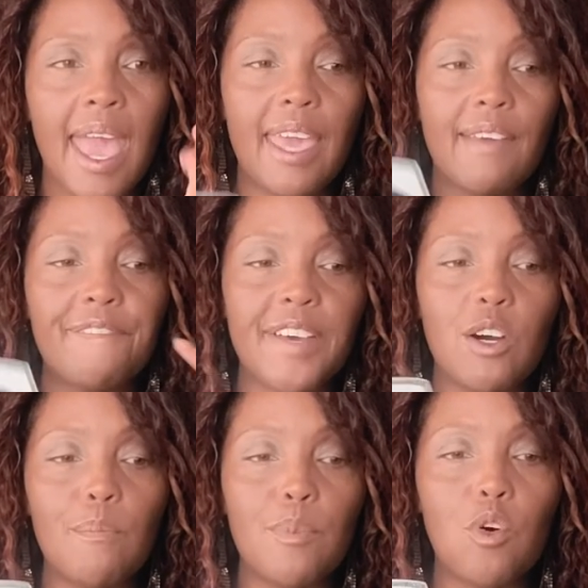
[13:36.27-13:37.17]
It
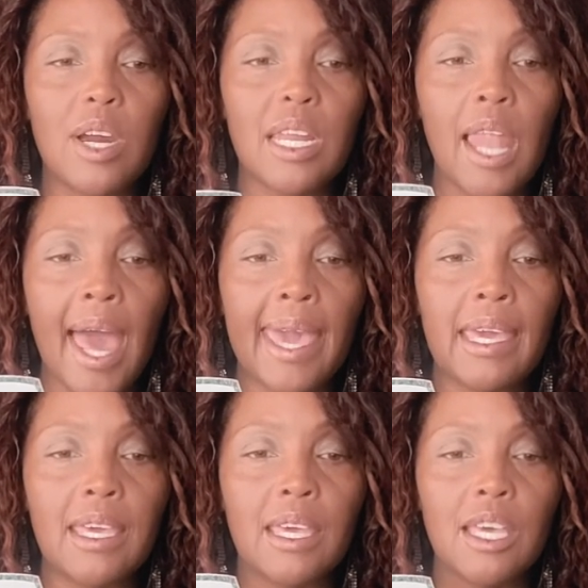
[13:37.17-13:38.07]
felt more
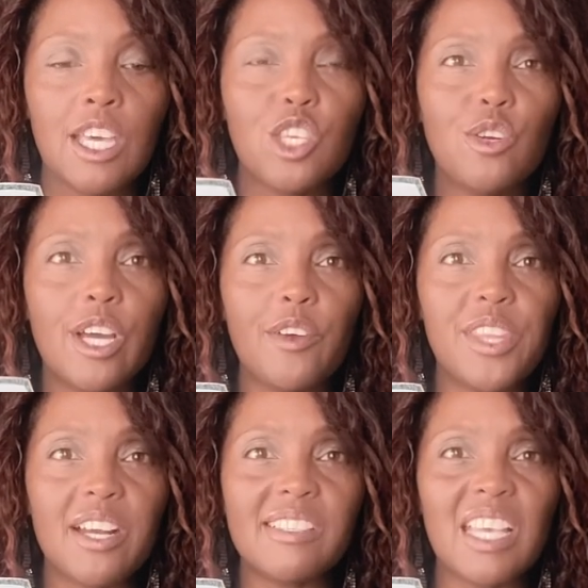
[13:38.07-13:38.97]
like you know,
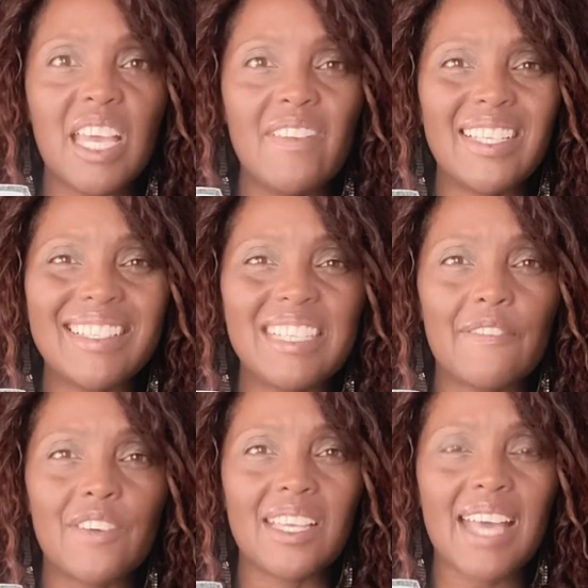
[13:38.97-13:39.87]
there's even
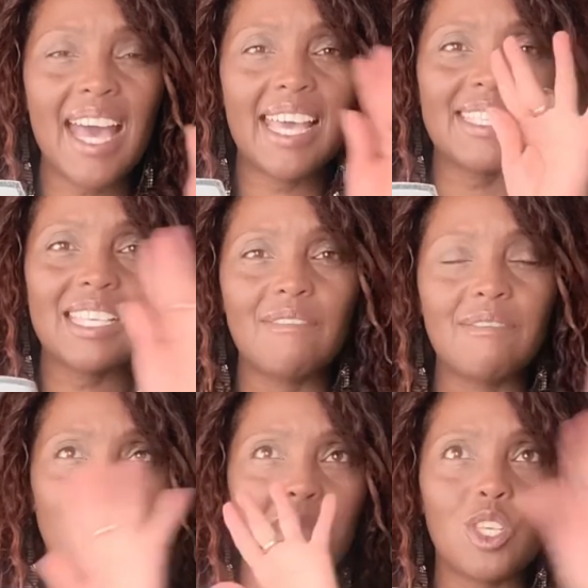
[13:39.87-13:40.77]
different kinds
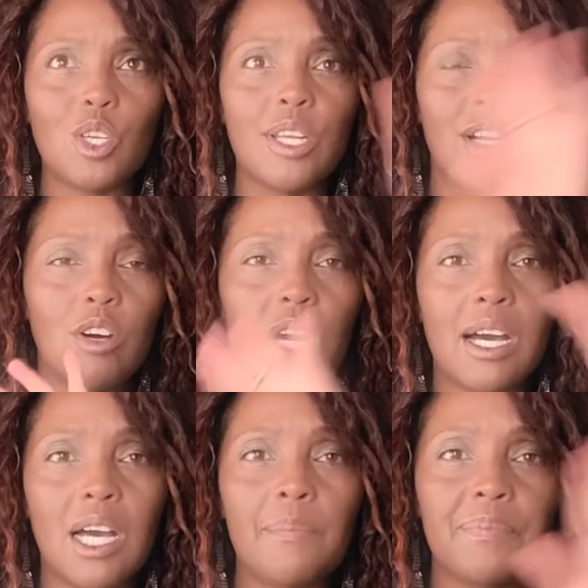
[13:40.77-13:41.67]
of, you know,
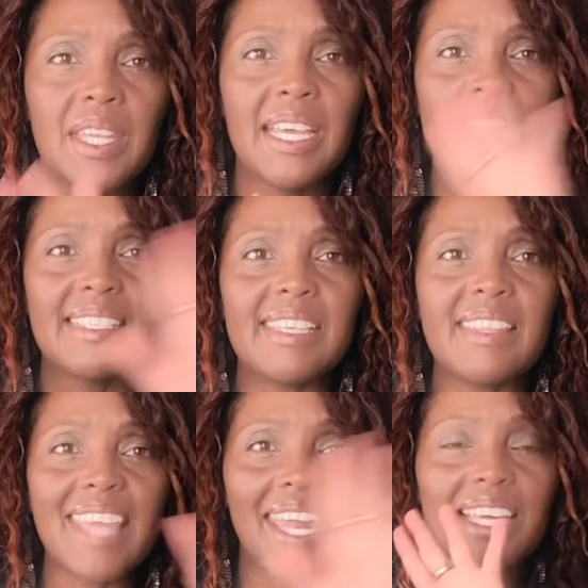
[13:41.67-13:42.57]
um,
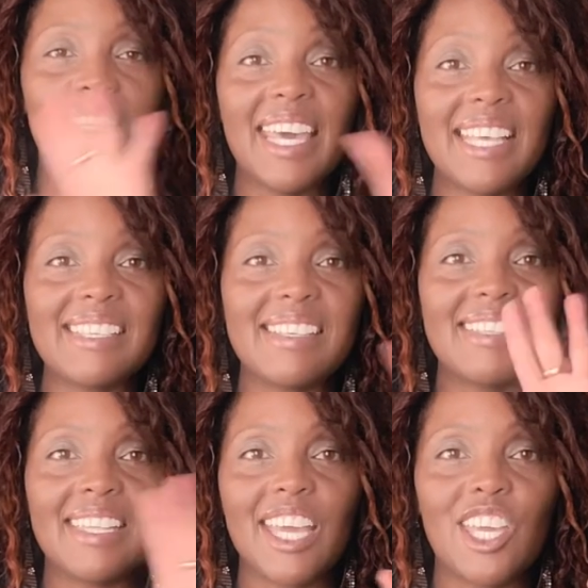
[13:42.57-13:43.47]
synthetic laces
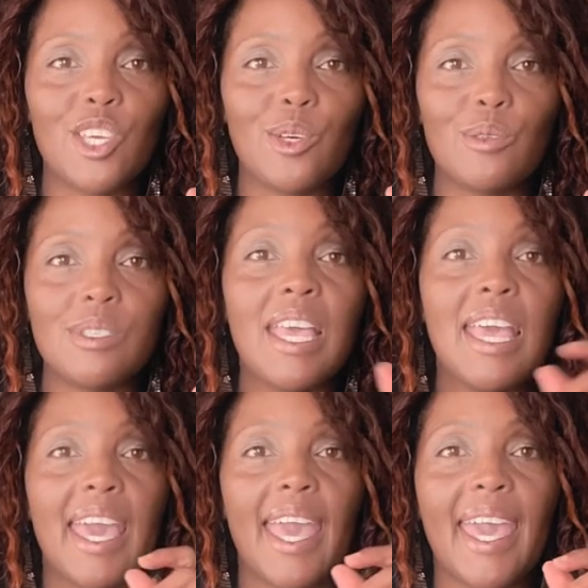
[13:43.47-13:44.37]
that they use.
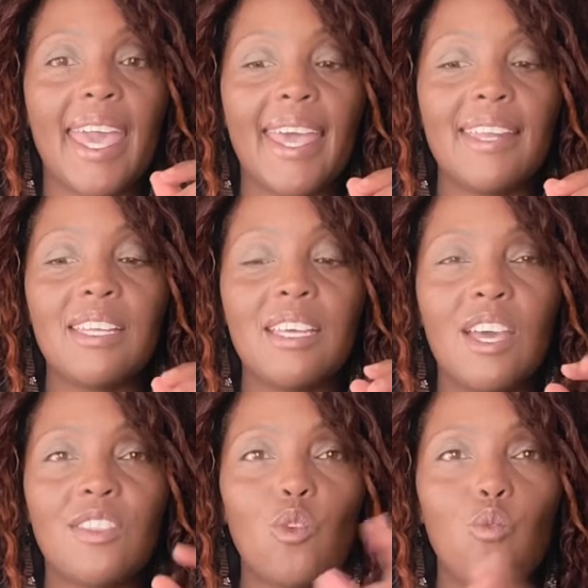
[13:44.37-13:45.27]
And
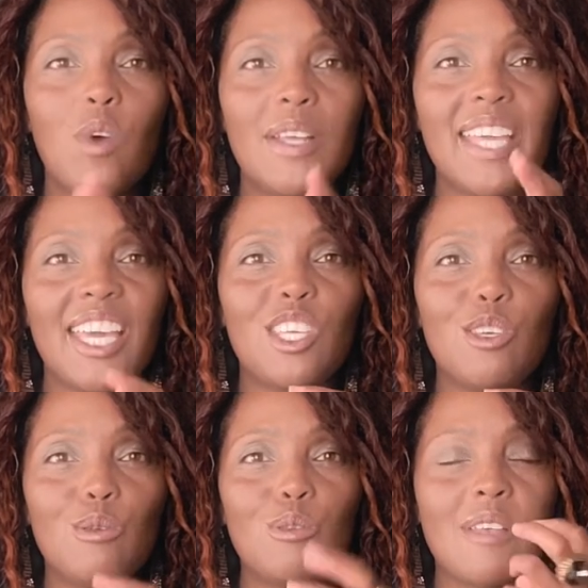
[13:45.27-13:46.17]
the one they
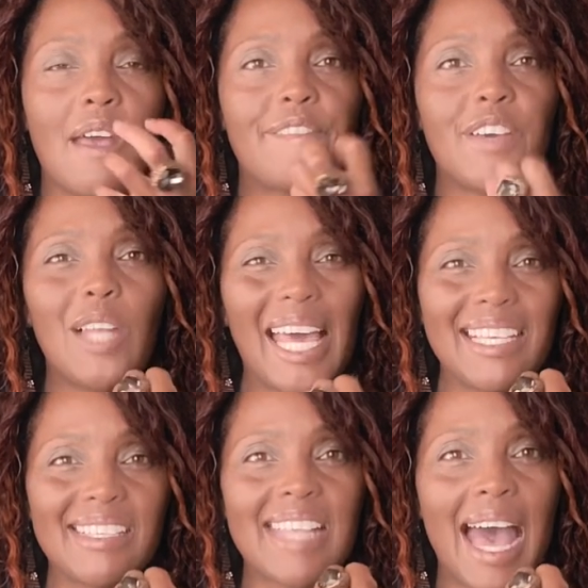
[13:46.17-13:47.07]
used felt
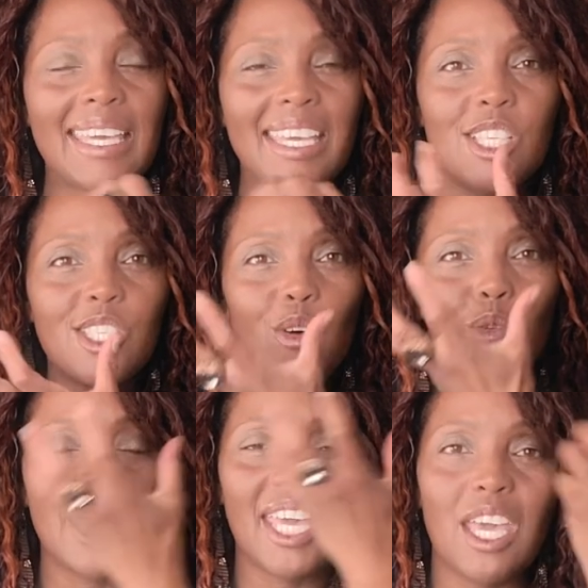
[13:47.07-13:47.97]
like a stocking.
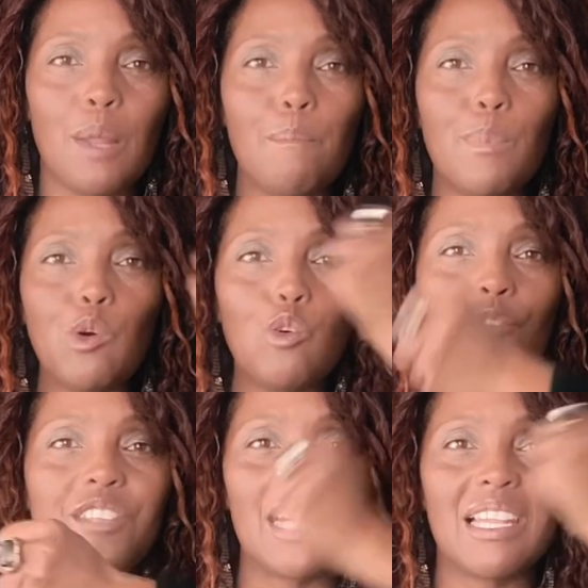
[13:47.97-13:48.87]
So it
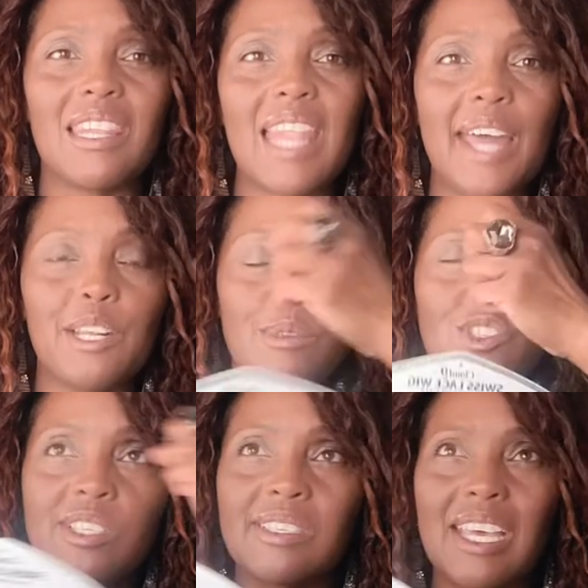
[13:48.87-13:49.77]
moved a lot. It
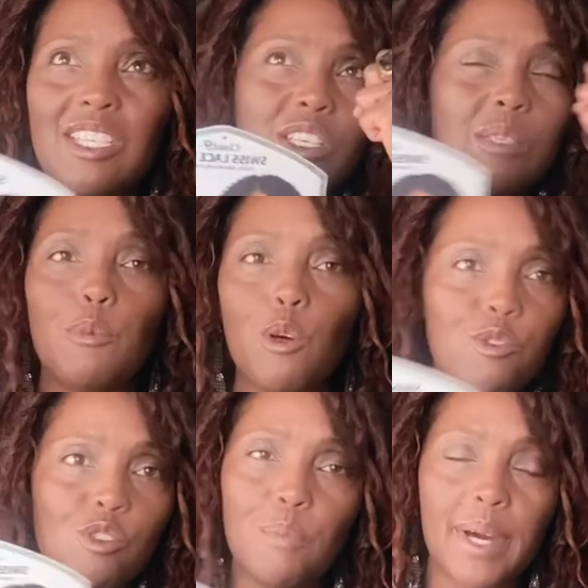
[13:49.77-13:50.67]
was just, it just
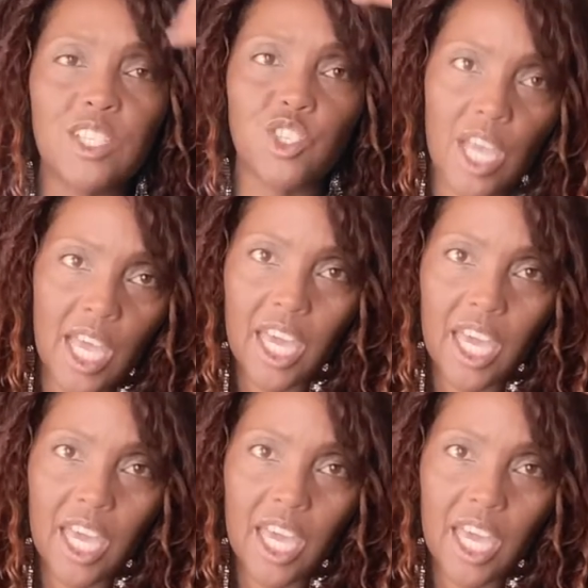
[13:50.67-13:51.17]
moved too much.